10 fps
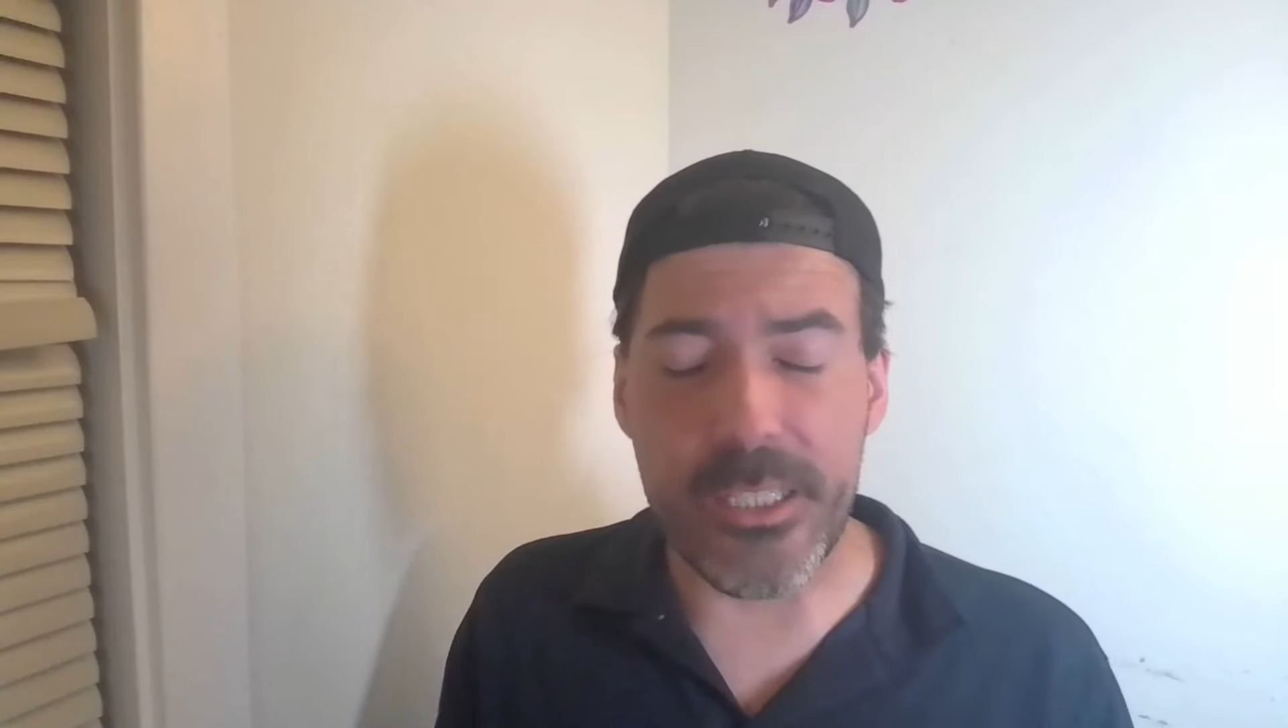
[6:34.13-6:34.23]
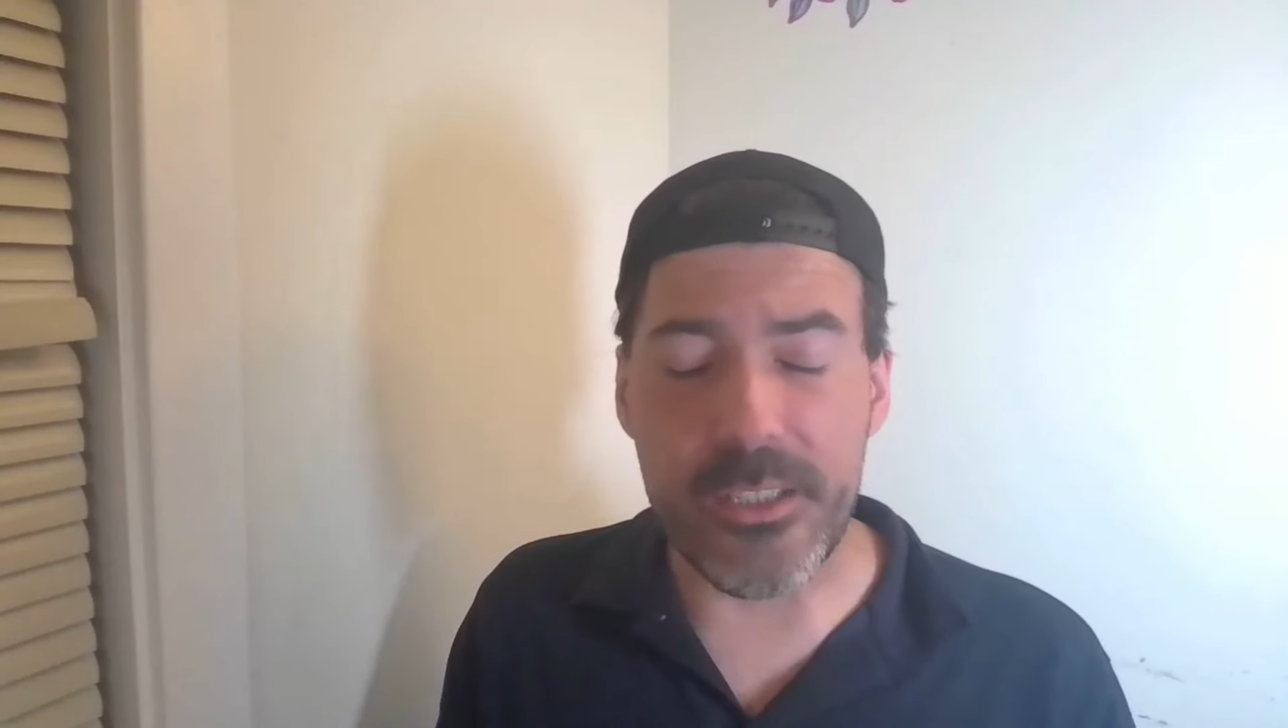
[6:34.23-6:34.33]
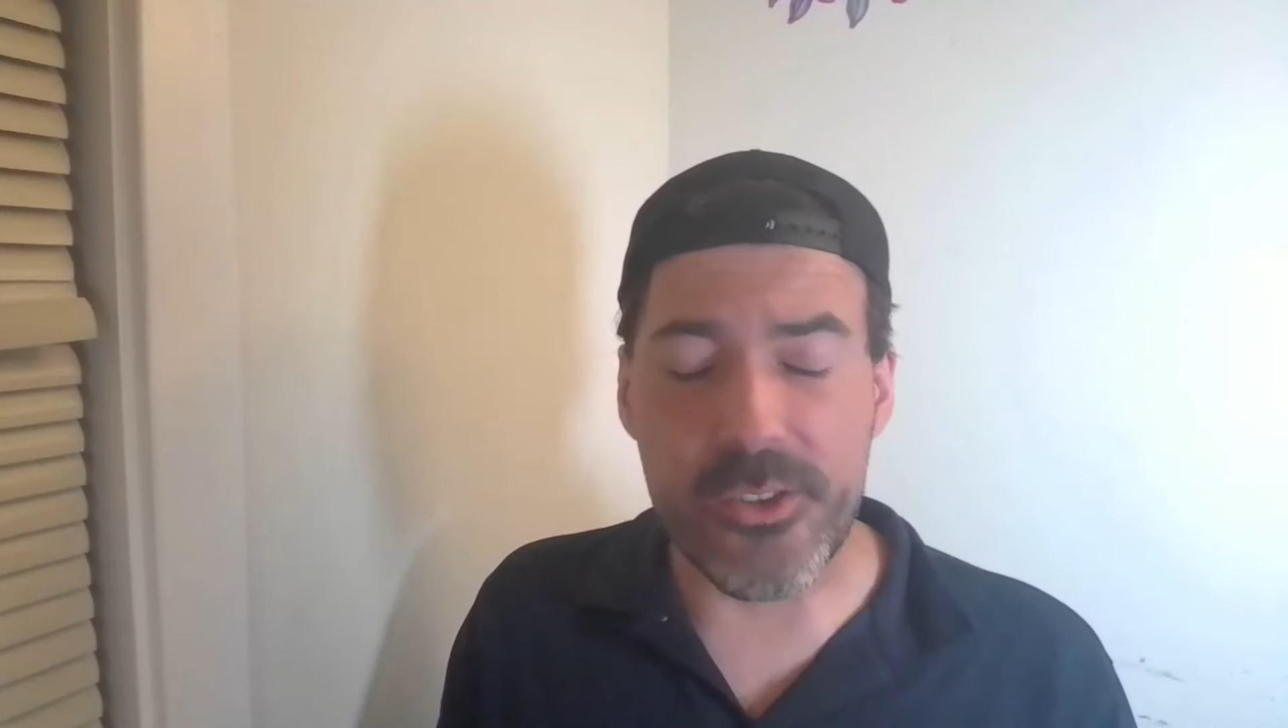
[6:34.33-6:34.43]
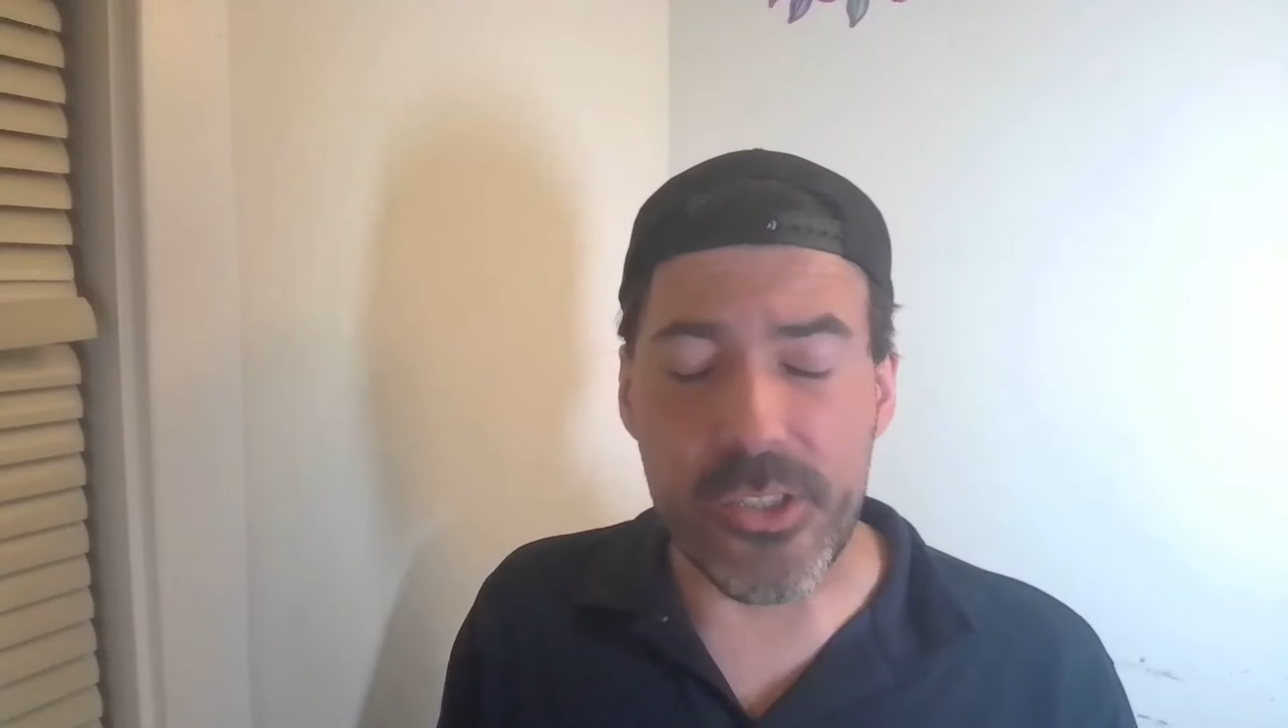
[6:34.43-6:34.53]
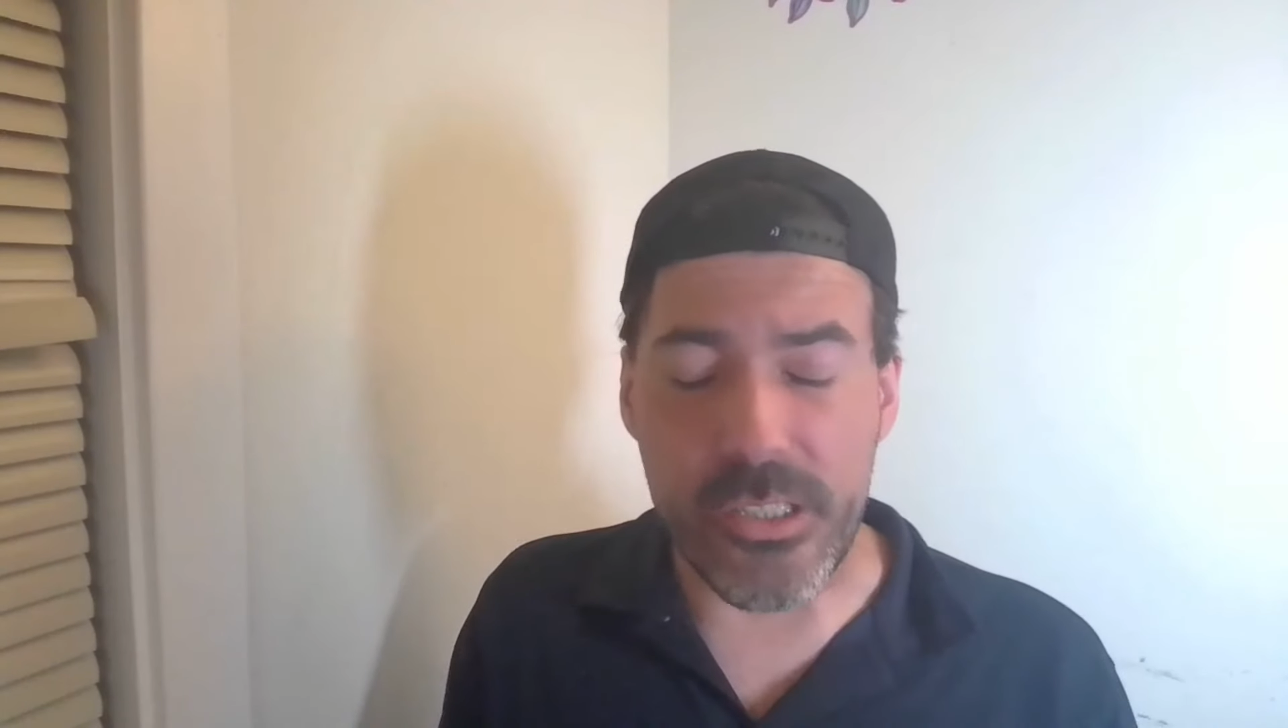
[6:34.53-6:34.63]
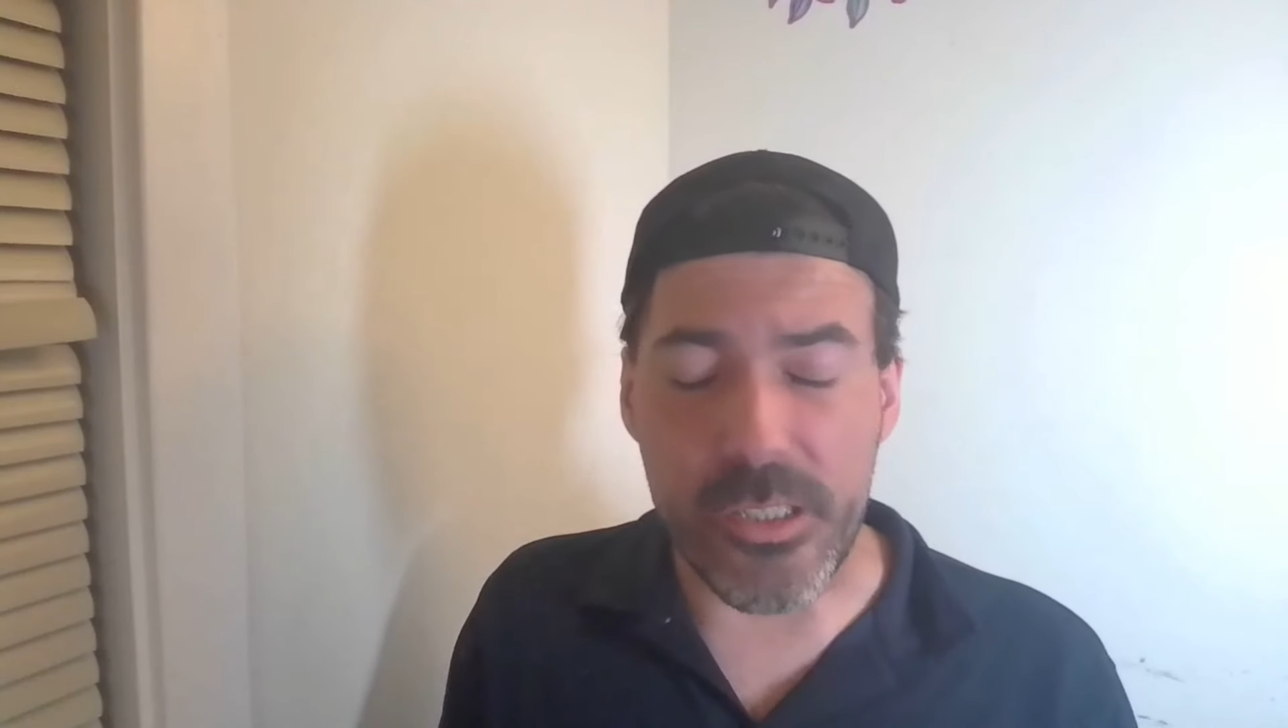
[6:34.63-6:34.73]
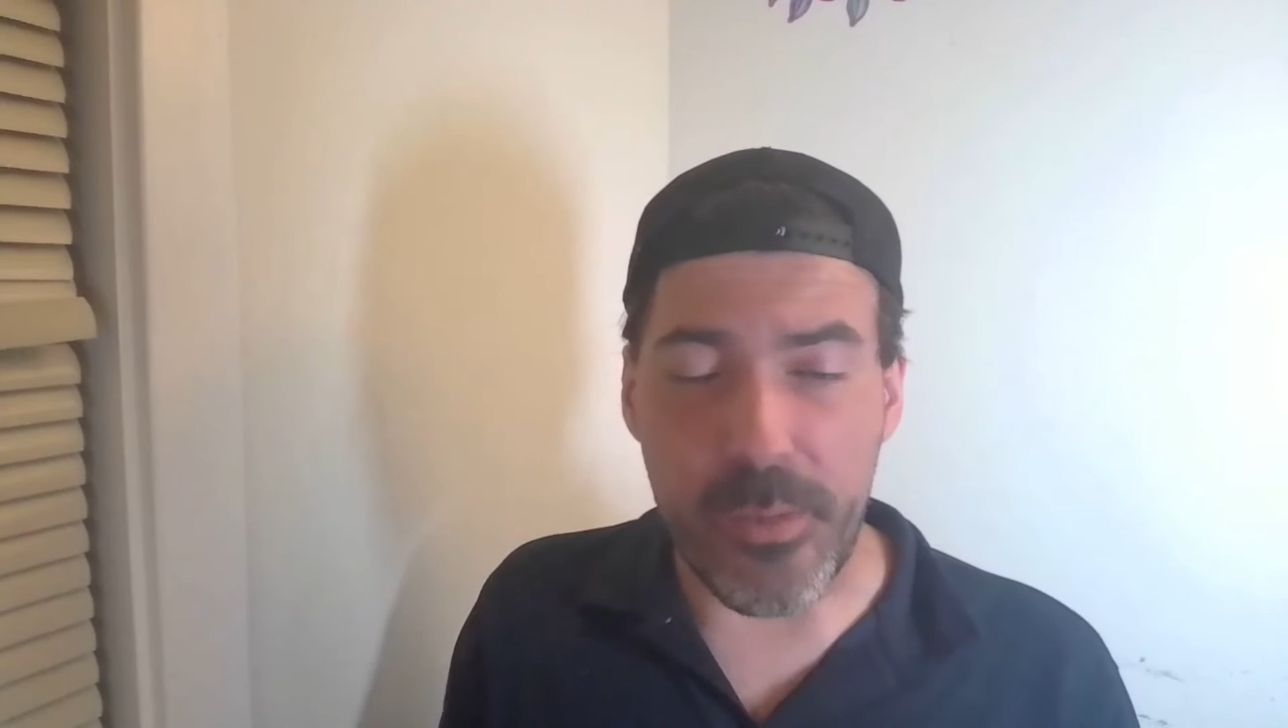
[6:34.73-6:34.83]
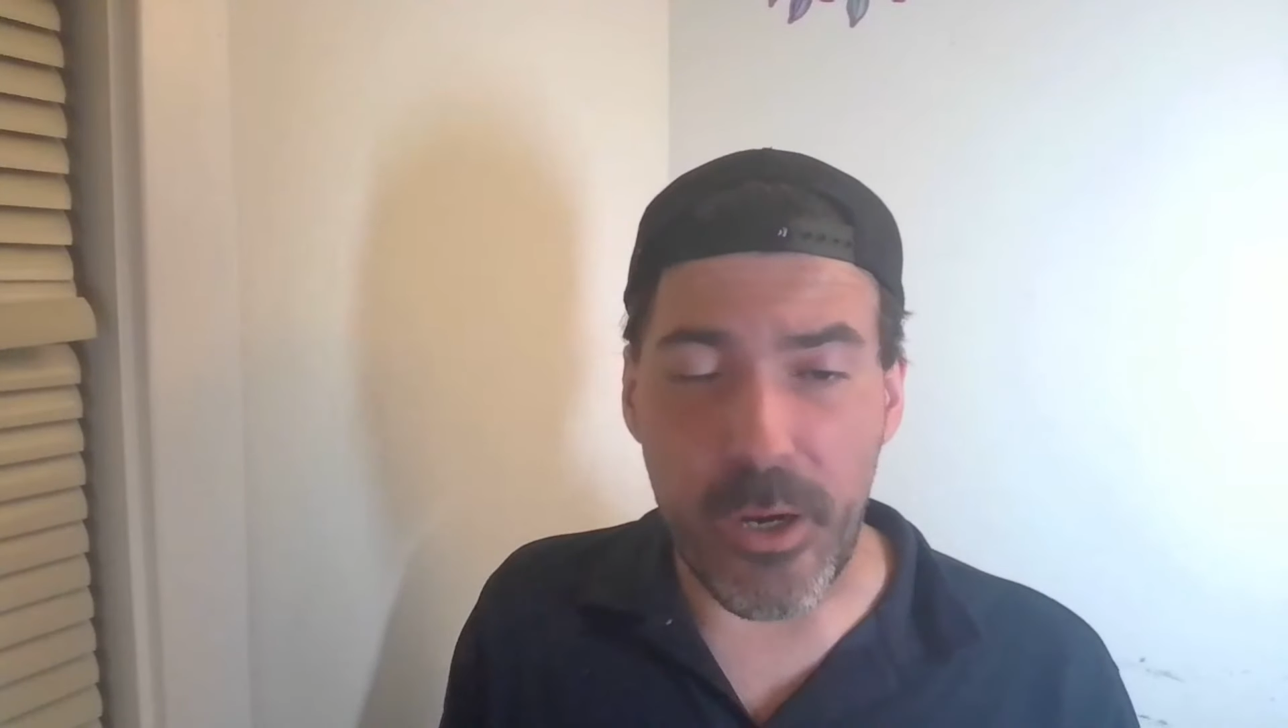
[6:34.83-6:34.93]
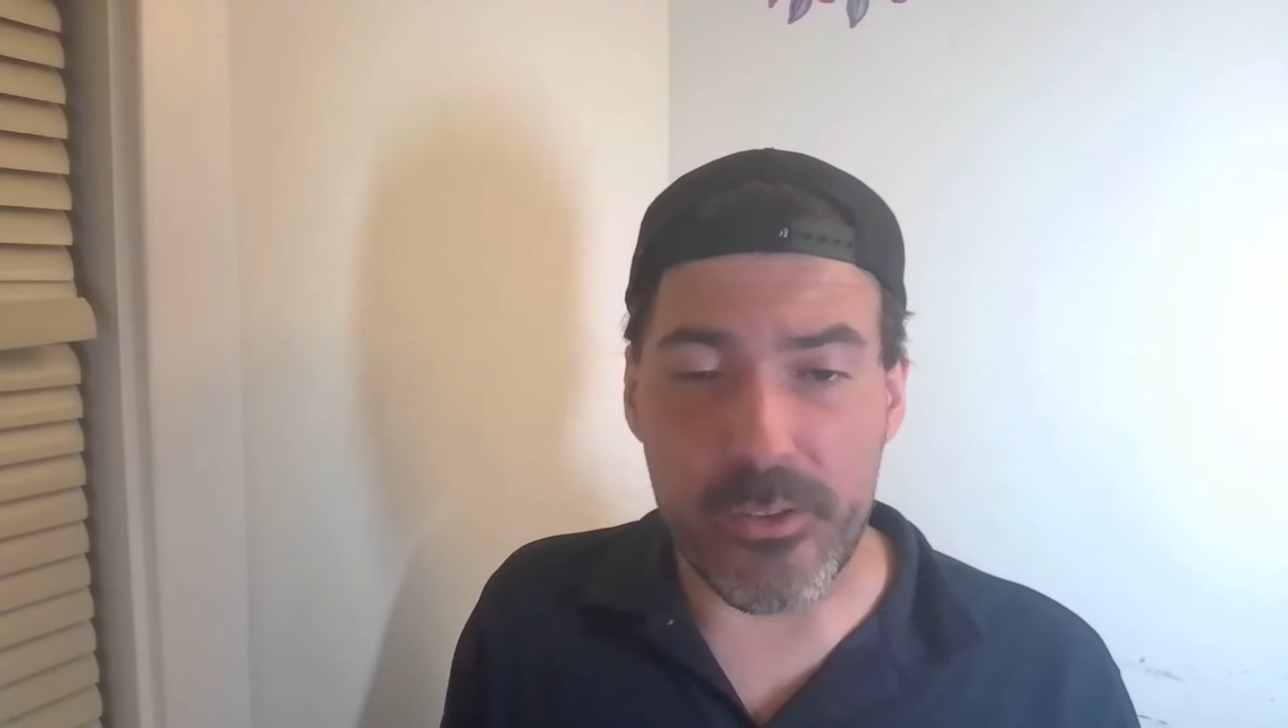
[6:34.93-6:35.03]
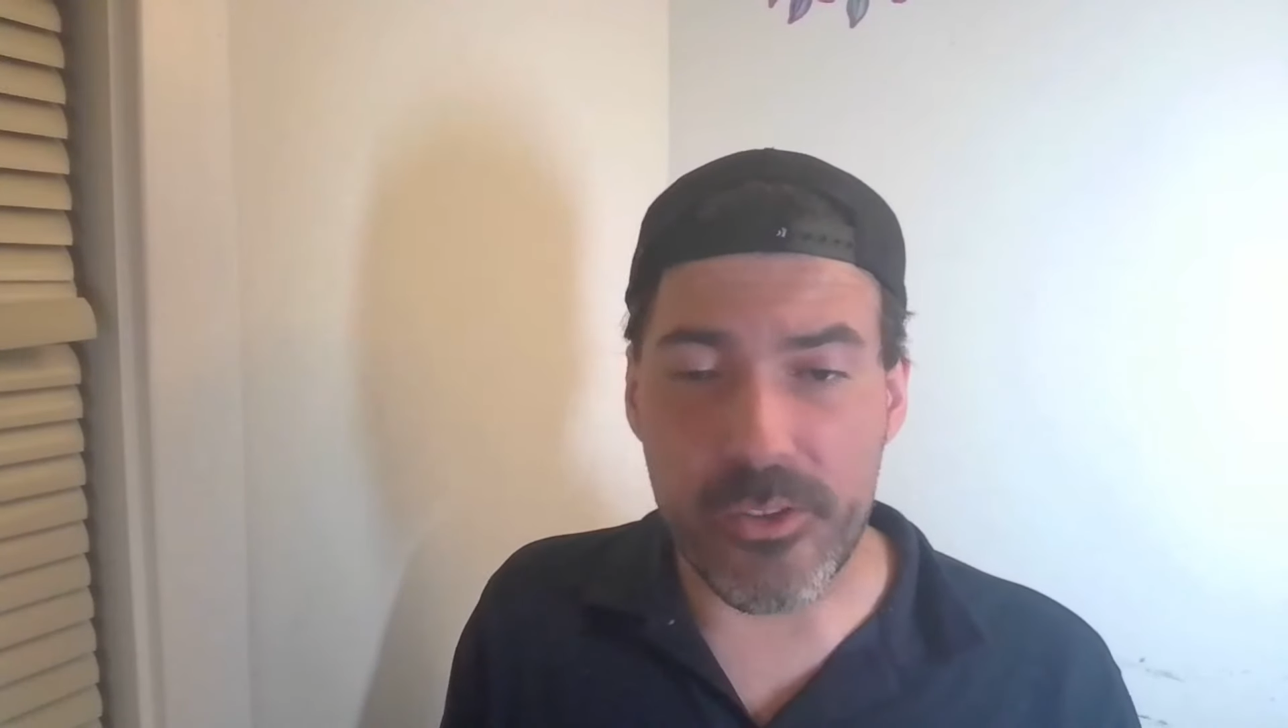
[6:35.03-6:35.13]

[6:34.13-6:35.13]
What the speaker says: concerned about.